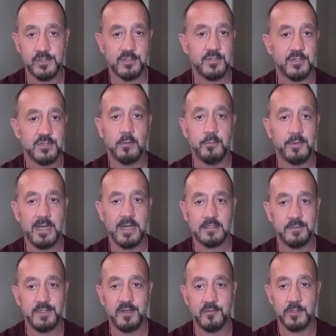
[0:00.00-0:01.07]
or so
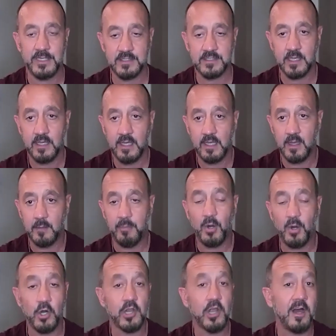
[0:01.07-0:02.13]
approximately of risk
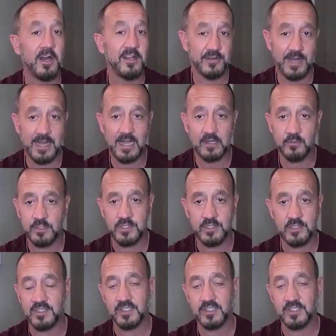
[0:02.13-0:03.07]
per contract, which is